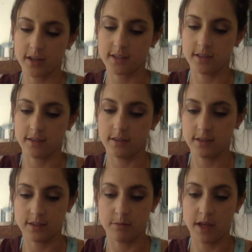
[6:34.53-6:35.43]
to
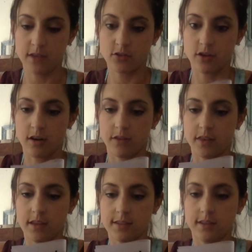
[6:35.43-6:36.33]
make sure
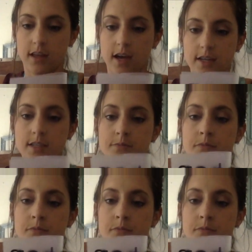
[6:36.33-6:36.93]
everything's aligned,